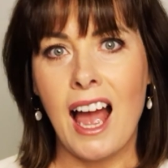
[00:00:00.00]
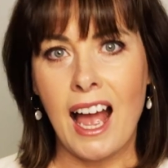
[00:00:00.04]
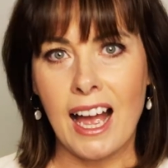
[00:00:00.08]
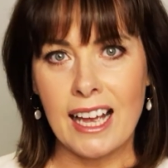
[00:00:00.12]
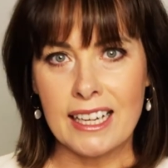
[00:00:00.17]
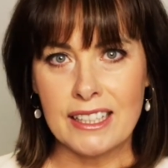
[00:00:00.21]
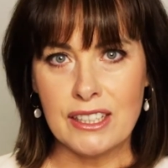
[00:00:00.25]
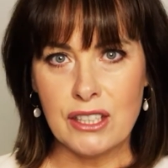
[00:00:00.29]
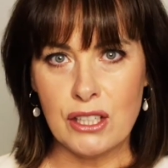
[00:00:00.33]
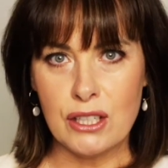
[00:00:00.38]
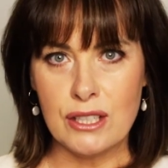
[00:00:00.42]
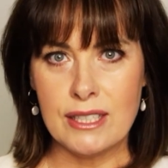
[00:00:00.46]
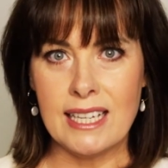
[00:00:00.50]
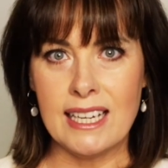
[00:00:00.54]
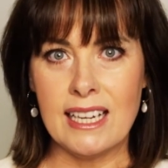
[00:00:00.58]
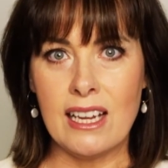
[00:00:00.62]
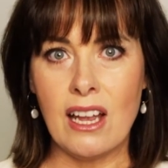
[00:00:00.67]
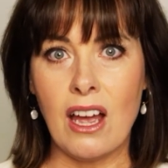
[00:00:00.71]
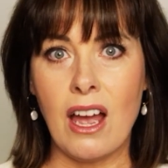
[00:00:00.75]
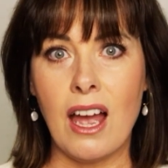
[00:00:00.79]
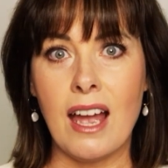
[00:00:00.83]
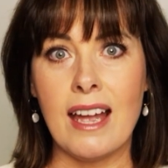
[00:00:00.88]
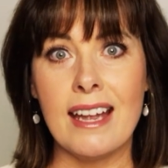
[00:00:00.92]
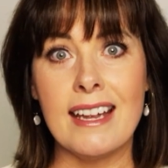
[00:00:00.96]
A
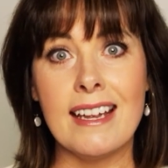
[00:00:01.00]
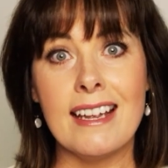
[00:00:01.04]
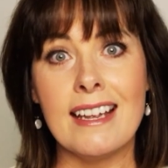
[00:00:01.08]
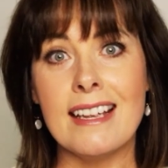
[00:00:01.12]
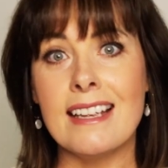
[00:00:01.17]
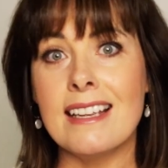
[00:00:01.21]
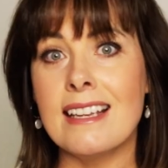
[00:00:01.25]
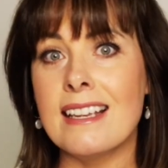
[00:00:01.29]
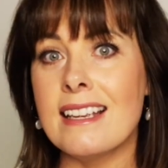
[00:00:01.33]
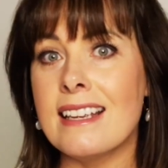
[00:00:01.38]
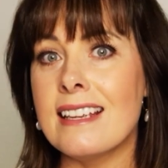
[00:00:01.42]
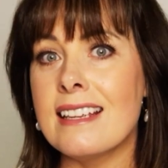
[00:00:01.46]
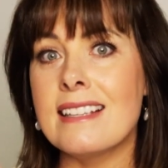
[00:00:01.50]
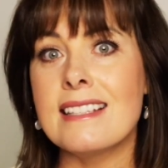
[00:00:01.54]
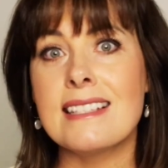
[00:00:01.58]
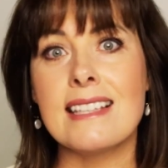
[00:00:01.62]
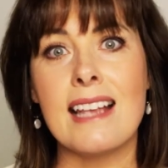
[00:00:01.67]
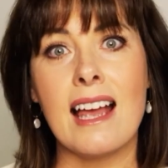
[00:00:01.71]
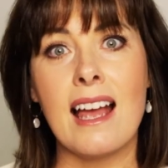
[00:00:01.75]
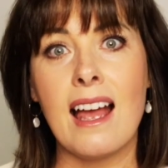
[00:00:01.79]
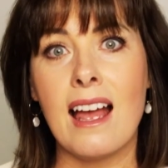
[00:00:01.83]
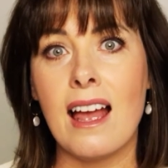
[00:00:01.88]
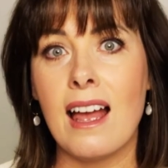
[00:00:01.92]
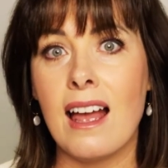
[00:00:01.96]
UTI
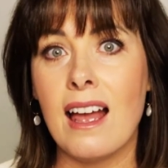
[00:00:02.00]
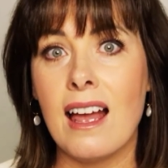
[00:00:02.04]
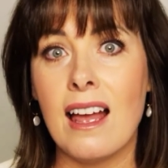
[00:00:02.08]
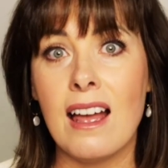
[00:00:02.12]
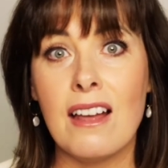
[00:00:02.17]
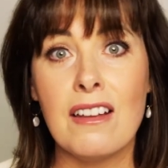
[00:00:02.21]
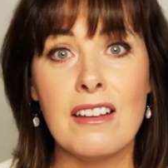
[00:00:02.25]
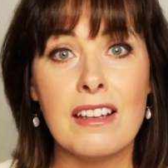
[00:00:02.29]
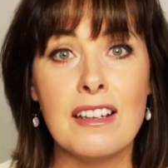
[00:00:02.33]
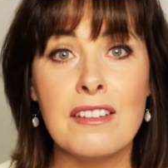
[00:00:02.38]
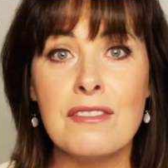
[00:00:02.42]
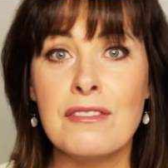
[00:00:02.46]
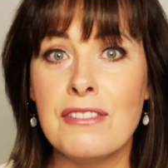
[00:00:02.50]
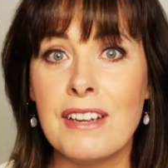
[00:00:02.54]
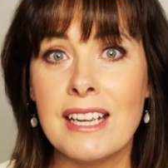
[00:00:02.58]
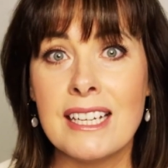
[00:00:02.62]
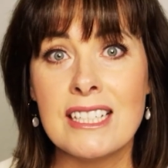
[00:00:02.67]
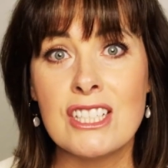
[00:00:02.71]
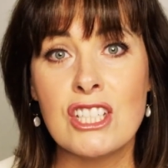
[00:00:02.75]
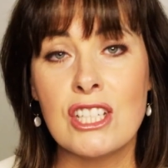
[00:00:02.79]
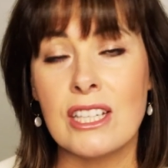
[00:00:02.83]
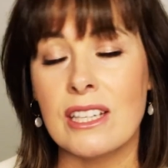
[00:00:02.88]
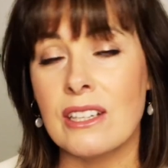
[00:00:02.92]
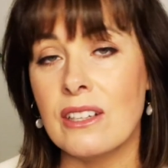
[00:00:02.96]
is an
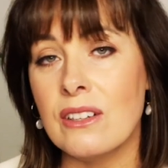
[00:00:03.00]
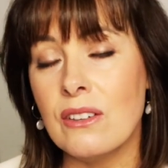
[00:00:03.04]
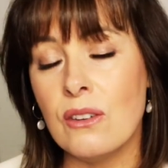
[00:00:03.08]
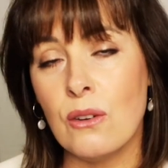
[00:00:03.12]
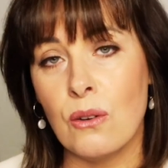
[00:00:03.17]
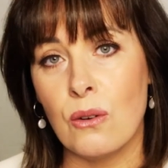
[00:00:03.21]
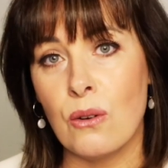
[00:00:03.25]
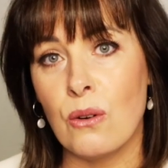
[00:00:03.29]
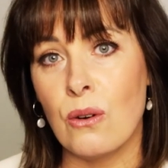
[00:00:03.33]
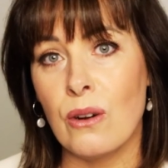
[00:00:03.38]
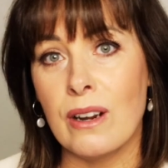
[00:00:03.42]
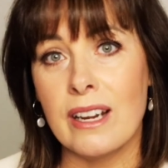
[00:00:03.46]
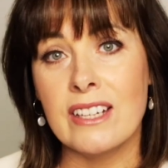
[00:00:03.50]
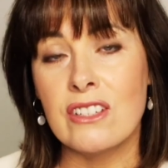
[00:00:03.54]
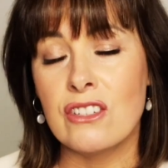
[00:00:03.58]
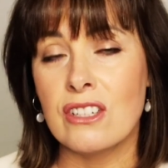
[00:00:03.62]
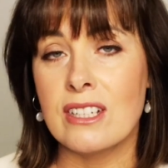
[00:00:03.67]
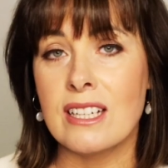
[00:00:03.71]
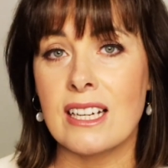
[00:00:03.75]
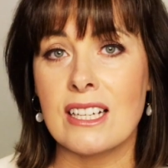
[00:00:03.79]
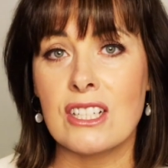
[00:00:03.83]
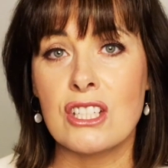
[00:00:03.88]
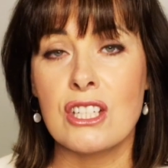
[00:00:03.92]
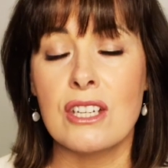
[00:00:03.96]
infection or
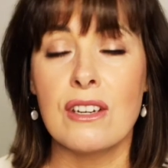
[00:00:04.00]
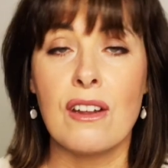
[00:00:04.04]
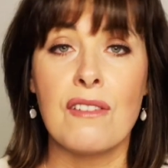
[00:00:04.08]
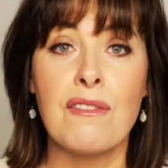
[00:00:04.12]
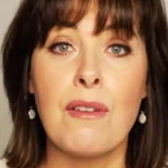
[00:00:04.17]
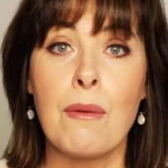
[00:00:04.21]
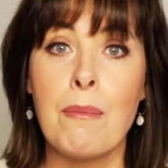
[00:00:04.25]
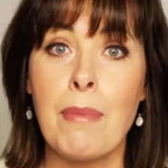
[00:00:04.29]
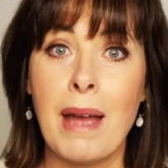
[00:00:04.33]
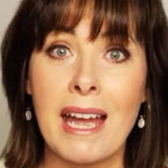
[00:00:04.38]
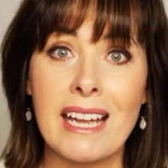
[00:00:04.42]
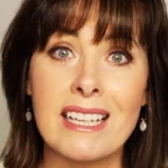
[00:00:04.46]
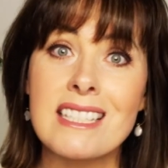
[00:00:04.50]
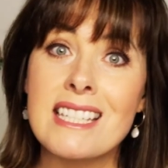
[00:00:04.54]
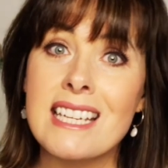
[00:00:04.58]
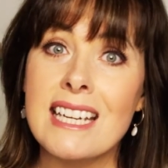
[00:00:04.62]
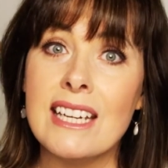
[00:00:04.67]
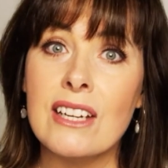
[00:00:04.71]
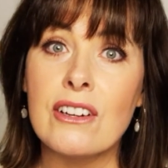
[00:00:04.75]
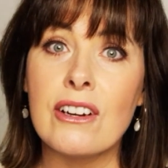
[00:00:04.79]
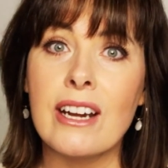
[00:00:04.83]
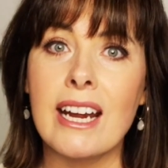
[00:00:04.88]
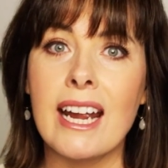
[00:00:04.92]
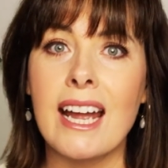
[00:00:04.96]
introduction of a
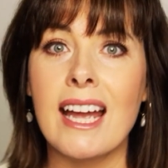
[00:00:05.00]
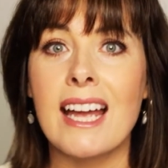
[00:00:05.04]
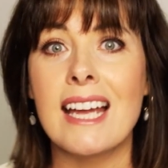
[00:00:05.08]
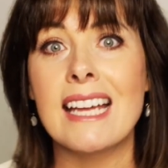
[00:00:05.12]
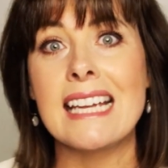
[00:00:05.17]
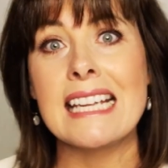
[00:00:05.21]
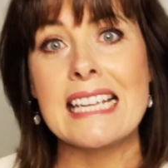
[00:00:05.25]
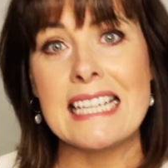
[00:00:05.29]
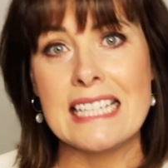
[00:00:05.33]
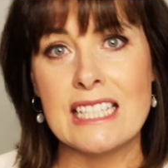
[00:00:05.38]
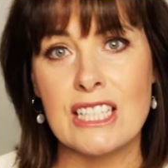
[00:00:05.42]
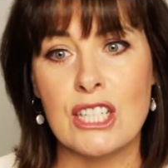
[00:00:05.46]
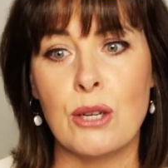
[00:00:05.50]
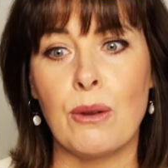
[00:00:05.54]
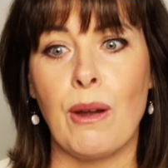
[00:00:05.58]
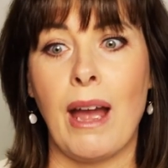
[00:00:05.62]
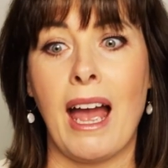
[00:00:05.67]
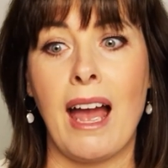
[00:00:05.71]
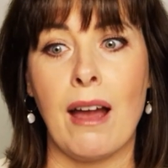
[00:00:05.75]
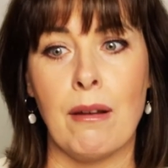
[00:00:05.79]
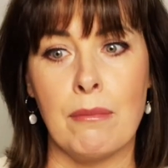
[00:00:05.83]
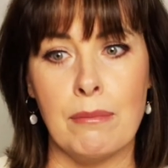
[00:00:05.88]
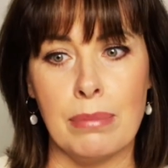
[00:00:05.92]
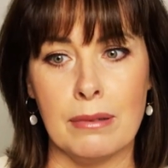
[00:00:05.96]
bacteria into
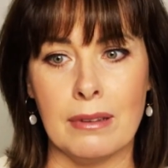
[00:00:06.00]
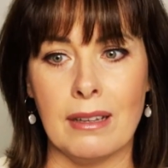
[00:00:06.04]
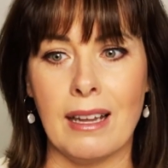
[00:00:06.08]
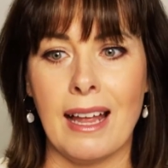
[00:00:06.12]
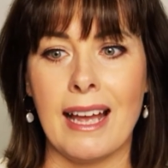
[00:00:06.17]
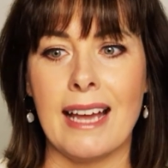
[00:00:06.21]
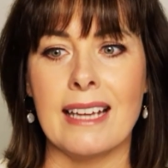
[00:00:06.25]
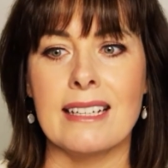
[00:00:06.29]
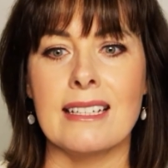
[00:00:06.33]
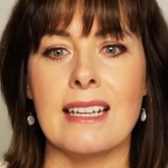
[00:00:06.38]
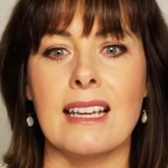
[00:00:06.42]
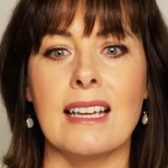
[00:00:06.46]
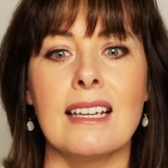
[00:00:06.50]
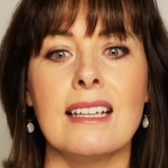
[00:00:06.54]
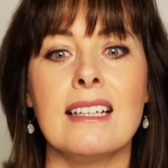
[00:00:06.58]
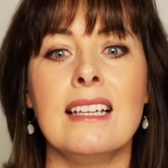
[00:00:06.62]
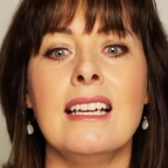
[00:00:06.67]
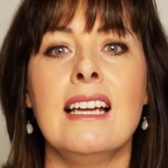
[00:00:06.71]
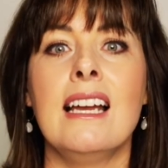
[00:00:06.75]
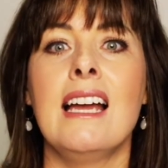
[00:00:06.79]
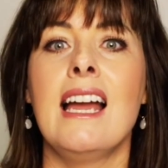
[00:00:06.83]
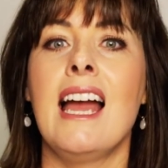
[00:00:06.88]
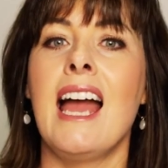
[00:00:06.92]
our bladder,